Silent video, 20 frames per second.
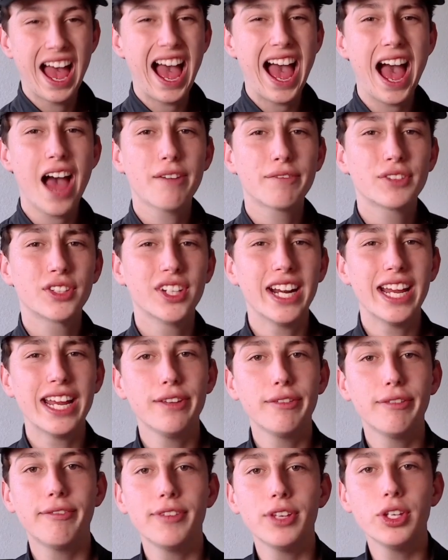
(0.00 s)
After
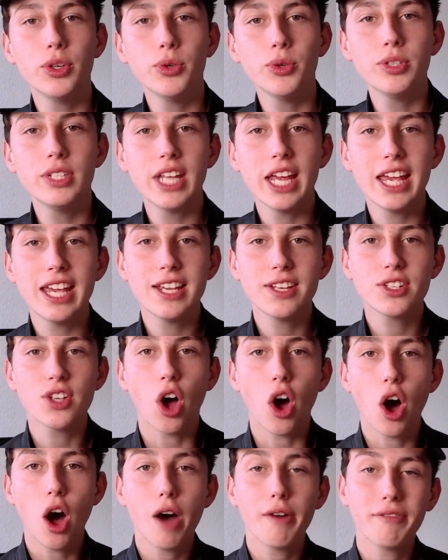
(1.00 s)
a few days
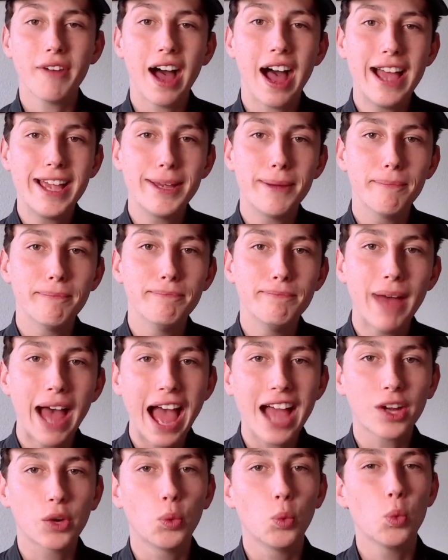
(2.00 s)
off, I am
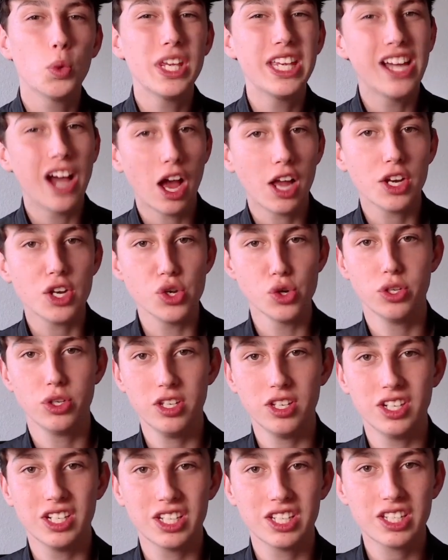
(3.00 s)
back. We got news
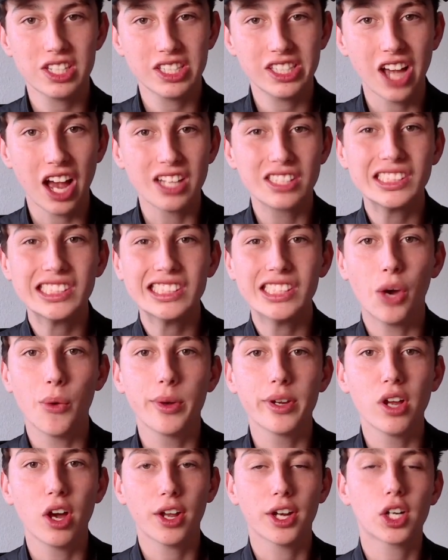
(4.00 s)
to discuss
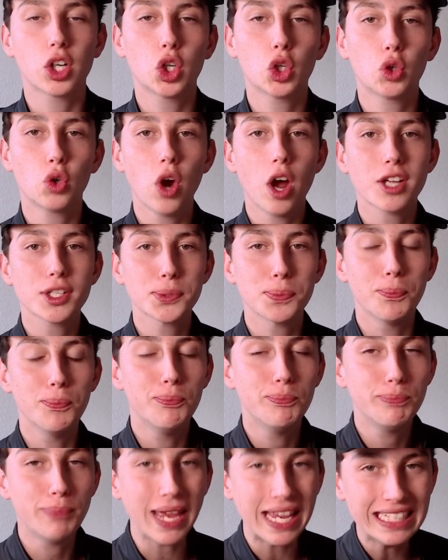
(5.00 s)
going on across
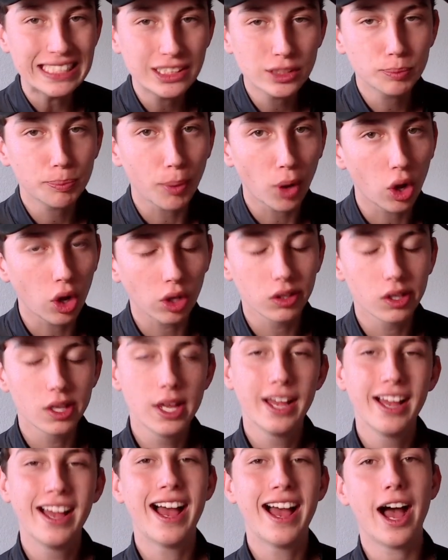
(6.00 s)
baseball.
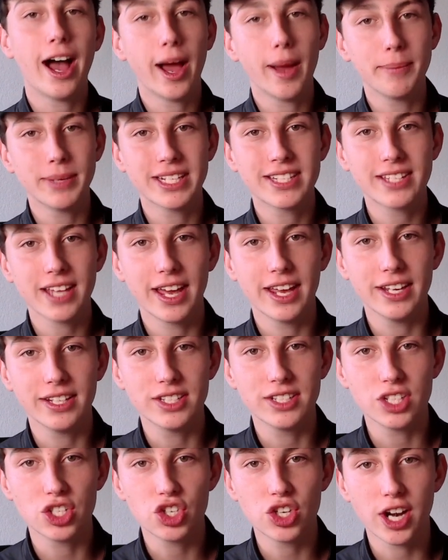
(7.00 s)
I'm
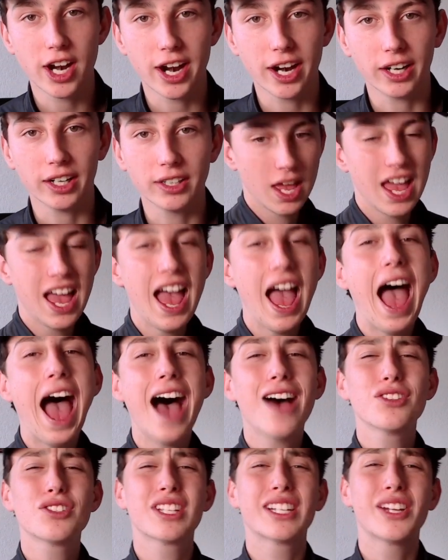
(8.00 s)
excited to share.
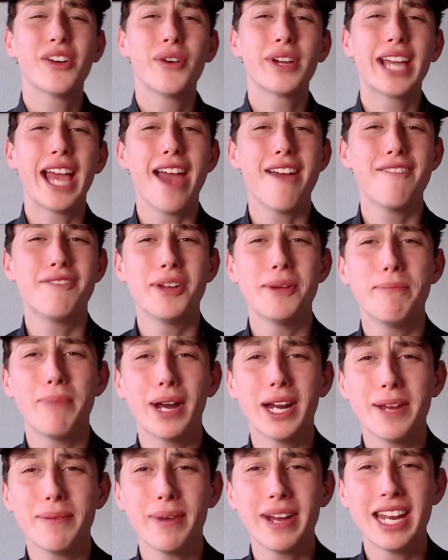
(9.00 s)
How's it going,
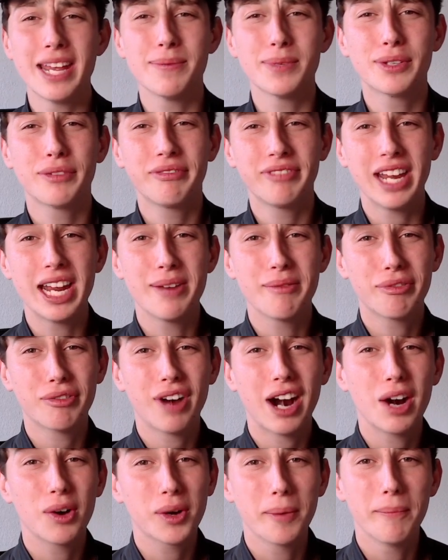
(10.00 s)
everybody? My name is
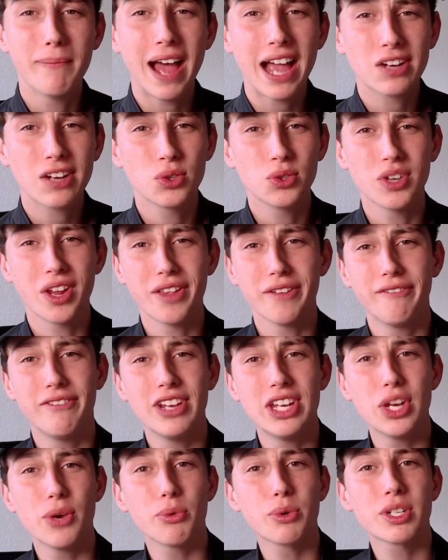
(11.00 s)
FamedFriar. Welcome back to another
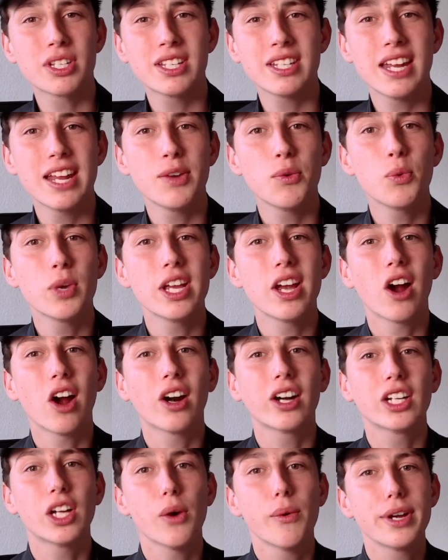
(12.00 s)
video where today we
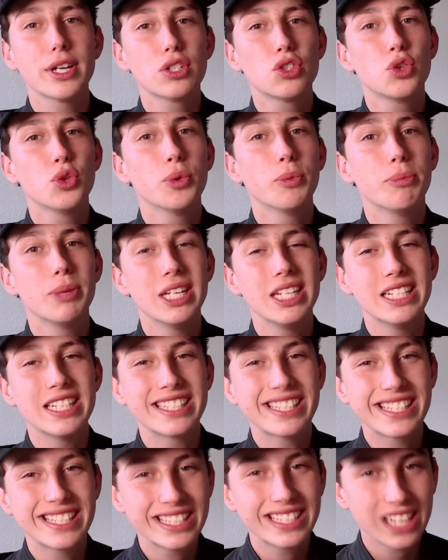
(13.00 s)
are going to be
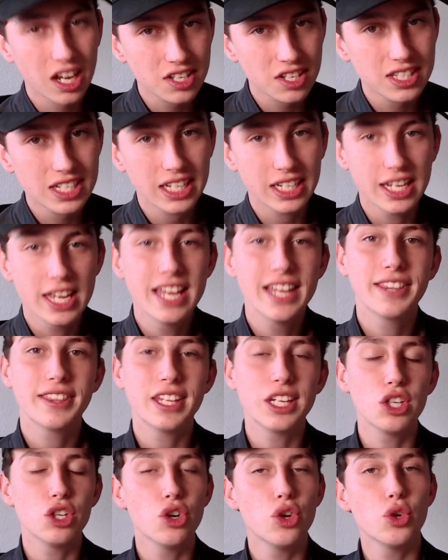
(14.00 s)
discussing
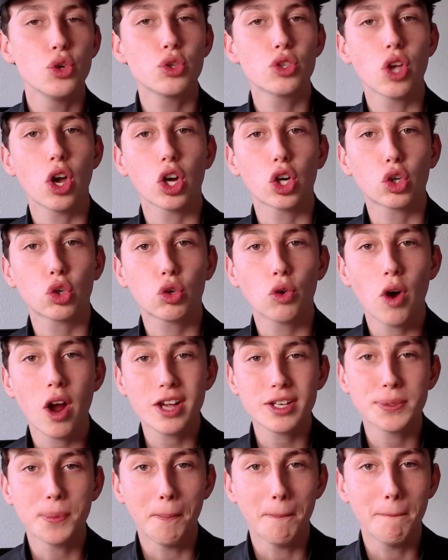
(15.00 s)
the news
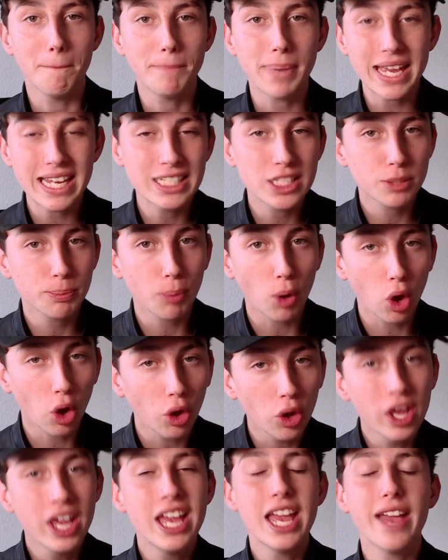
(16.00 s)
across
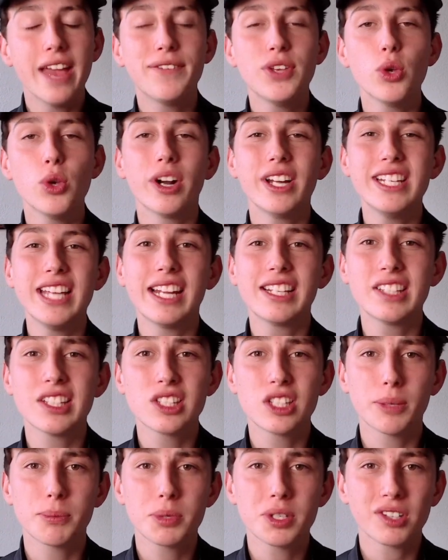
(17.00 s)
baseball. If you are yet to
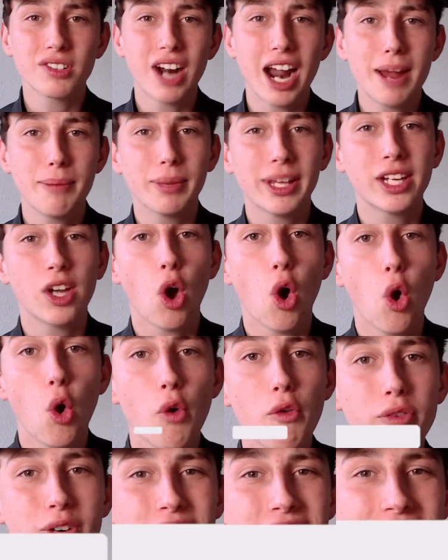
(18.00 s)
subscribe, like
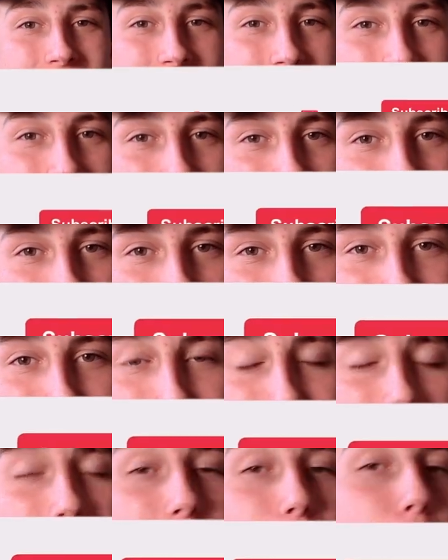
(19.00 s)
over
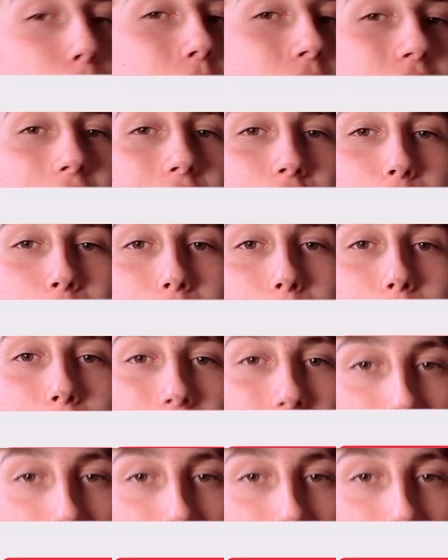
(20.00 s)
75% of people that